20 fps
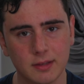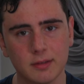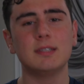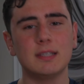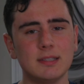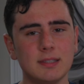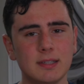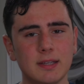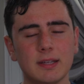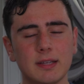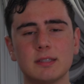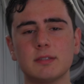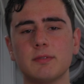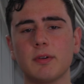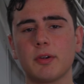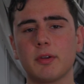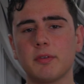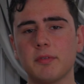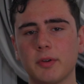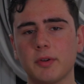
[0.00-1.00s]
Seasoning is
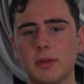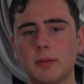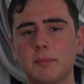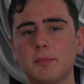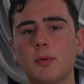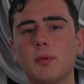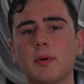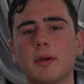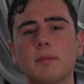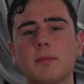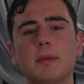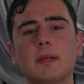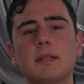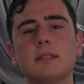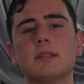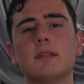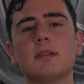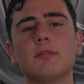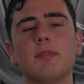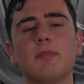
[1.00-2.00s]
very, very important
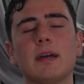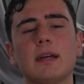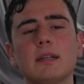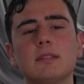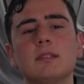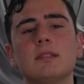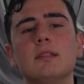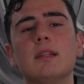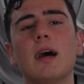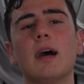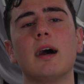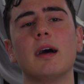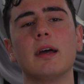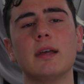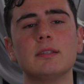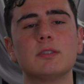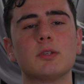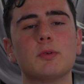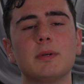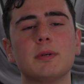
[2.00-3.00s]
because of the fact that
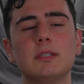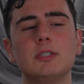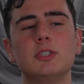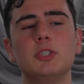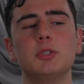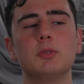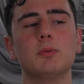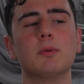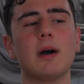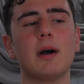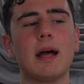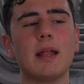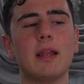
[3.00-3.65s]
it's going to